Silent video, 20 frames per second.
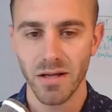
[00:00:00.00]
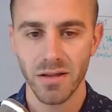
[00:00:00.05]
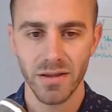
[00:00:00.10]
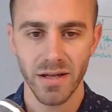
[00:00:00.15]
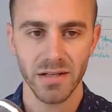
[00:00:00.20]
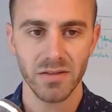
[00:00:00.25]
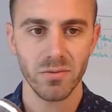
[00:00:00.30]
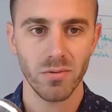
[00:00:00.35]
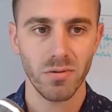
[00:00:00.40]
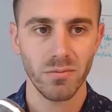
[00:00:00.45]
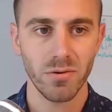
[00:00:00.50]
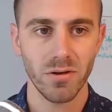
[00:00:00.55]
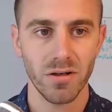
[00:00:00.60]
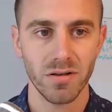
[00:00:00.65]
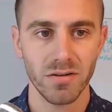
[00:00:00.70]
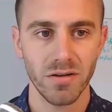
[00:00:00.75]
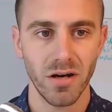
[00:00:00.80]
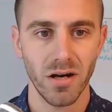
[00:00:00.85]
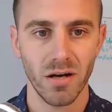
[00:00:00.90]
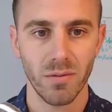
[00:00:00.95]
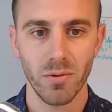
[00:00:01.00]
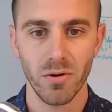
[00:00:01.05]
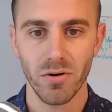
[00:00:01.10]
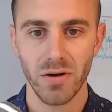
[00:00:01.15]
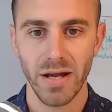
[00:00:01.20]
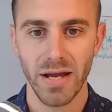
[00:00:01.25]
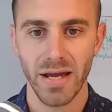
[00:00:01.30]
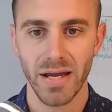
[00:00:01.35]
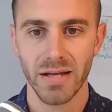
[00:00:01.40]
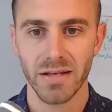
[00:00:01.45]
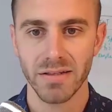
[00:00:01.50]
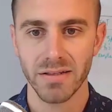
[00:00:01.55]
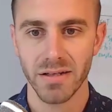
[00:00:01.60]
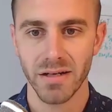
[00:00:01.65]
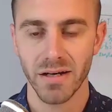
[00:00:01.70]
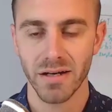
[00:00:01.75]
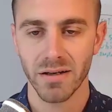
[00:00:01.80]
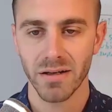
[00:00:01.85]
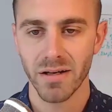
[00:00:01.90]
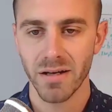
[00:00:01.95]
That's what I'm going to talk about and
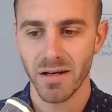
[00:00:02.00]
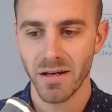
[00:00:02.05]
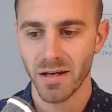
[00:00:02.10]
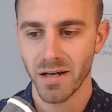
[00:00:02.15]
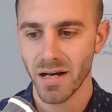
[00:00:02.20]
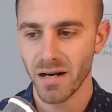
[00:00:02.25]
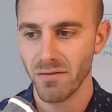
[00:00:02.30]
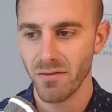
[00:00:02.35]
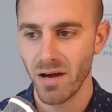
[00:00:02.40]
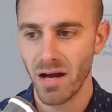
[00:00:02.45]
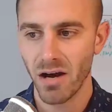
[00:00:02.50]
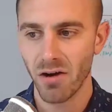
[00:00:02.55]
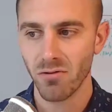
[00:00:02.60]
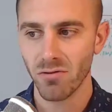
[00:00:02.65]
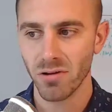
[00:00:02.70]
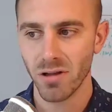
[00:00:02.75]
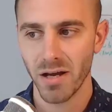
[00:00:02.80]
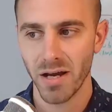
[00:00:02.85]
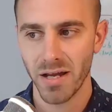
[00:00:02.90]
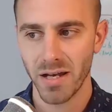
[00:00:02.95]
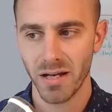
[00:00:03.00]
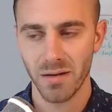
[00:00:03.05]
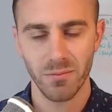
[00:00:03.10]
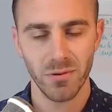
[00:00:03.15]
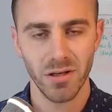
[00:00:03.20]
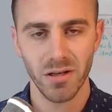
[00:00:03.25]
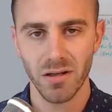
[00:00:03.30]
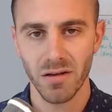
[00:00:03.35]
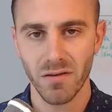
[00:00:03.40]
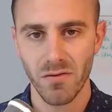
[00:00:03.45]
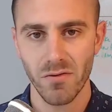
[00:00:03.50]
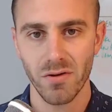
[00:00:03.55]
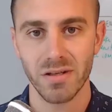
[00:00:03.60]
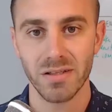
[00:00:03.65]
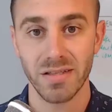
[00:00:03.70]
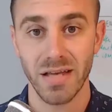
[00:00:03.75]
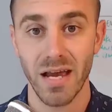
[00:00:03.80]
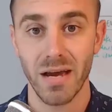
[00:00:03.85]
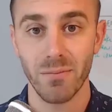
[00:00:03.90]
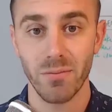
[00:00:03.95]
uh, kind of outline, and I'm going to give you
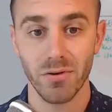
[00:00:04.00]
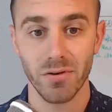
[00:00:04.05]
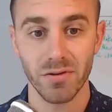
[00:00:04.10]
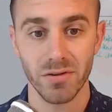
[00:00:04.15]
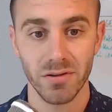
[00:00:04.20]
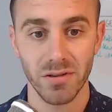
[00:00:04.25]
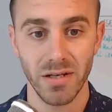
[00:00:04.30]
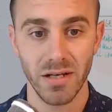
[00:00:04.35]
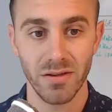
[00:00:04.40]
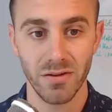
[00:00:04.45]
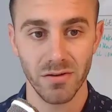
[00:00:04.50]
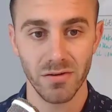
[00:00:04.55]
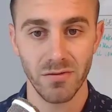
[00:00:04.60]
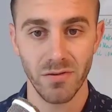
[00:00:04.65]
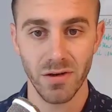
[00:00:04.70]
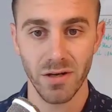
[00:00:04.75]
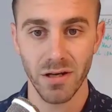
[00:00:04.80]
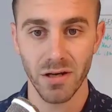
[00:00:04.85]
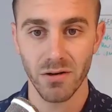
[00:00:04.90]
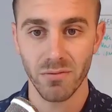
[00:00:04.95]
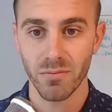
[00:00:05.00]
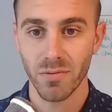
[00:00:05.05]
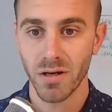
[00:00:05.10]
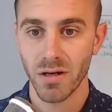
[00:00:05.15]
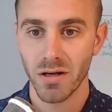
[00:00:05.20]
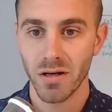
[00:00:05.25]
examples in this video.